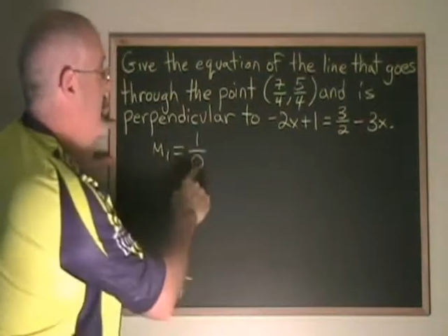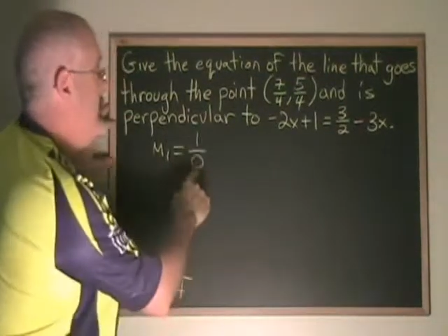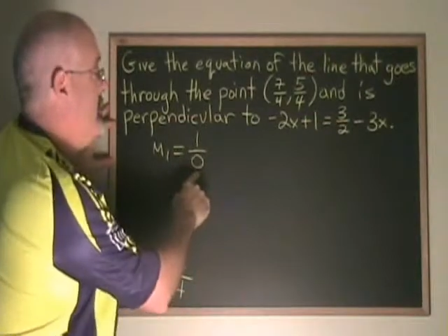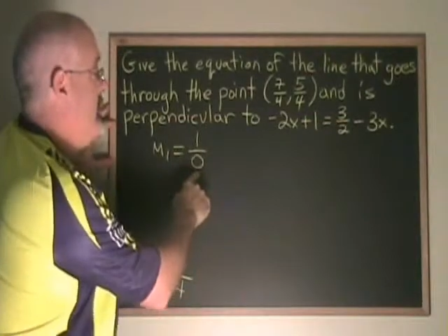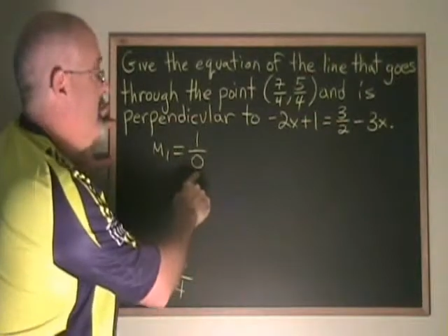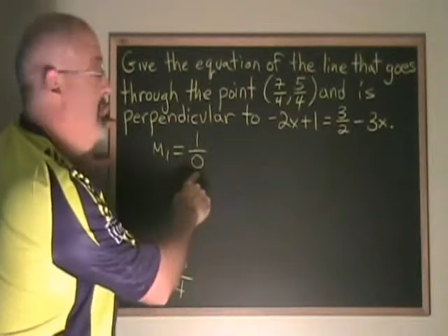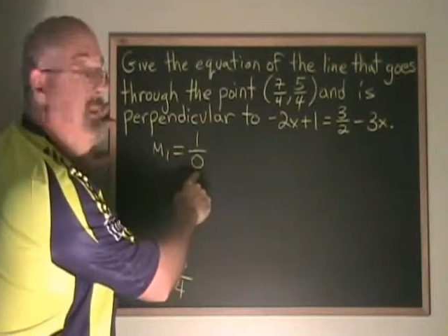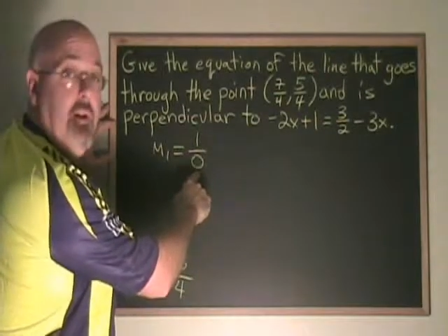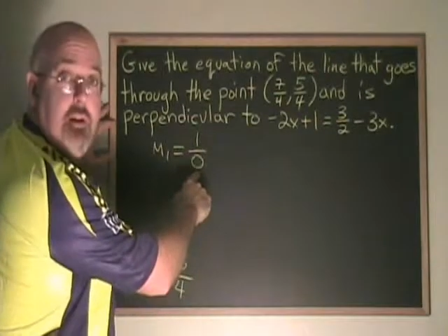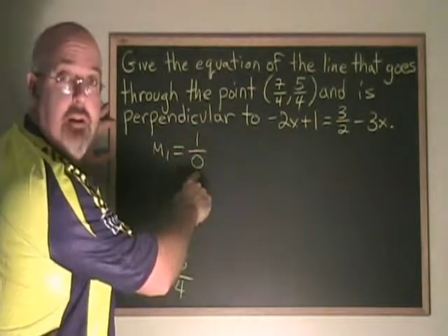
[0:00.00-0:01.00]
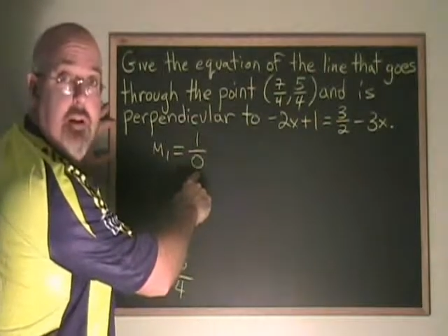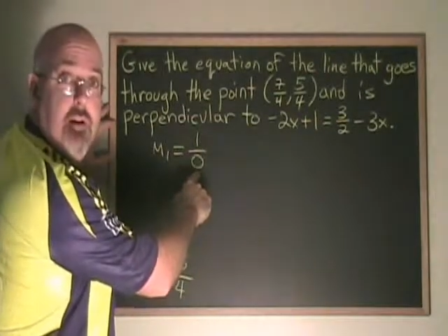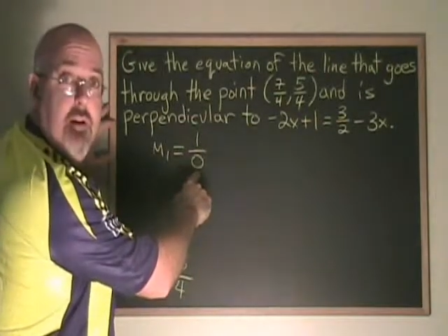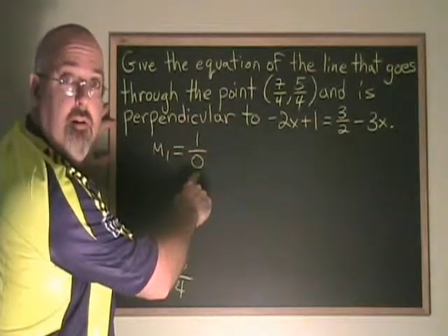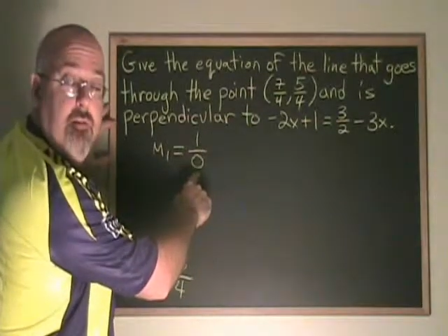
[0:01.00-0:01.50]
is the simplest
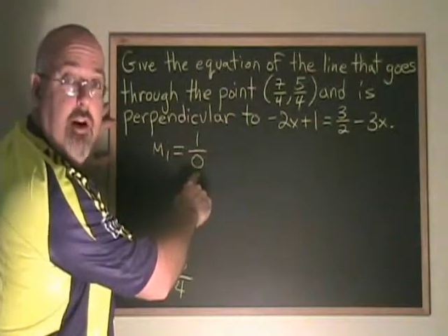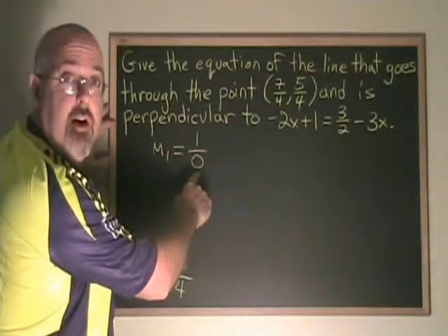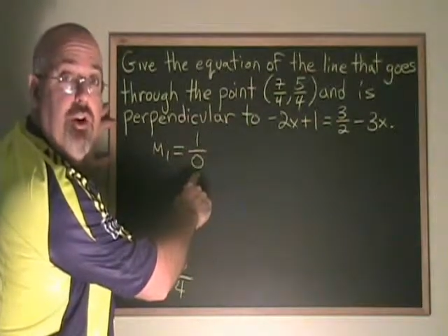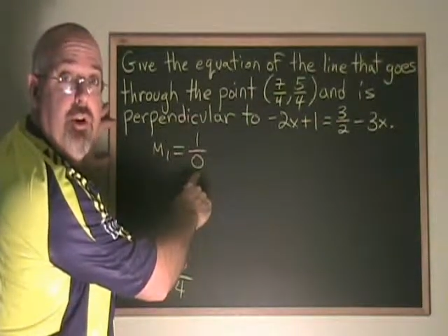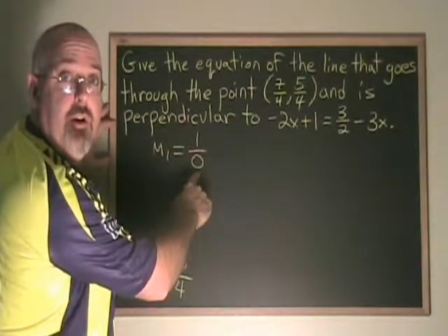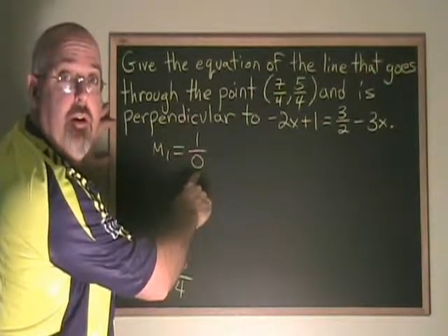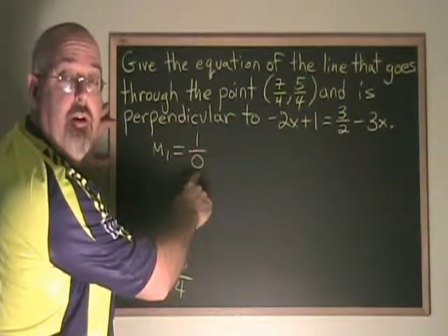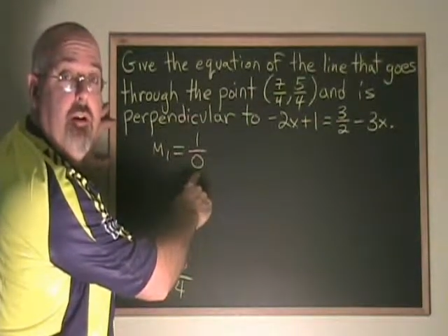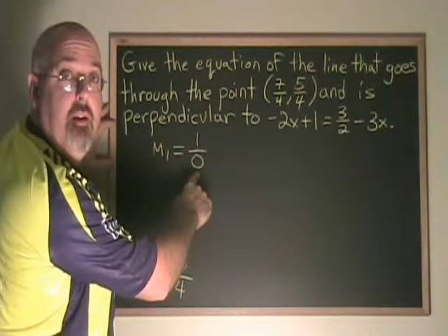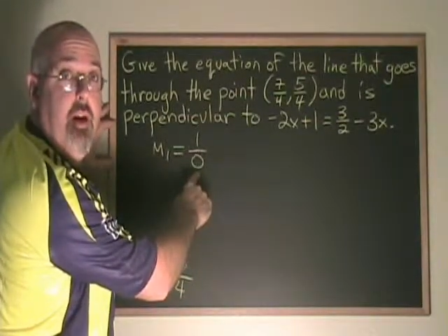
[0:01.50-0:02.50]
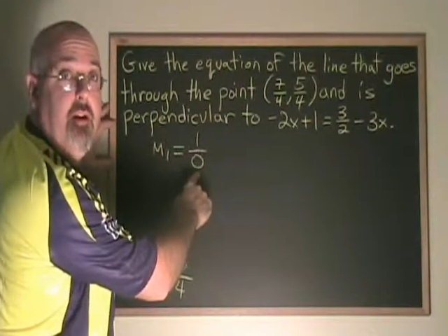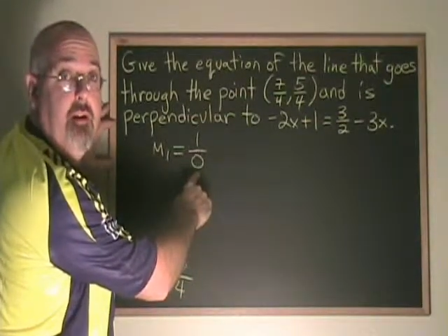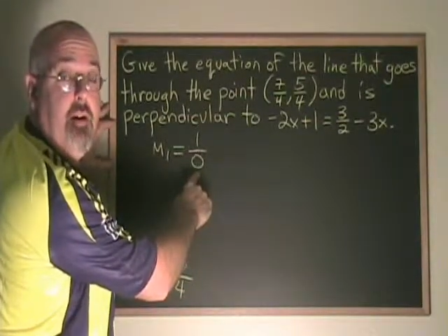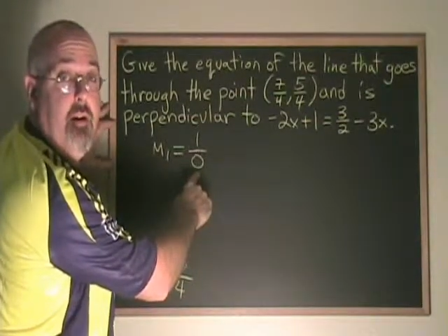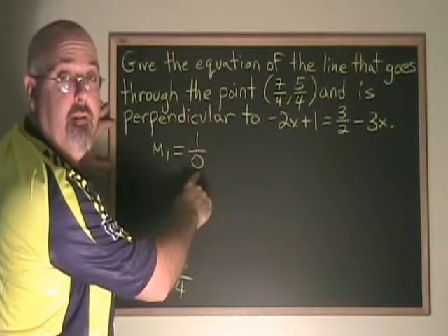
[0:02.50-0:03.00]
fraction that is
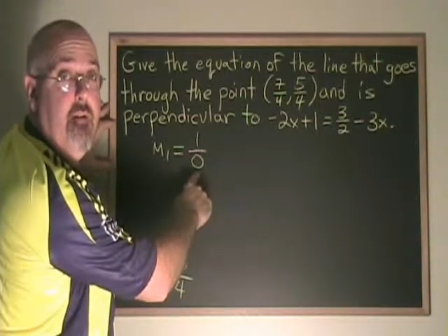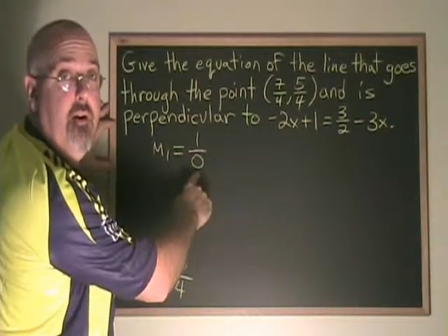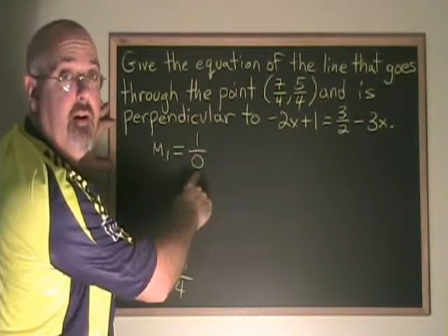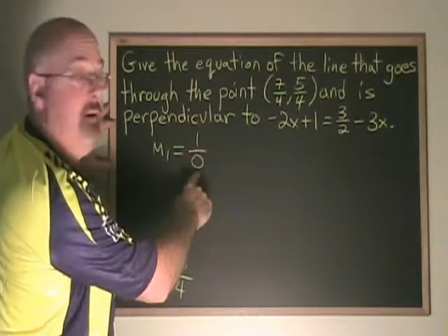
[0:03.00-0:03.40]
undefined.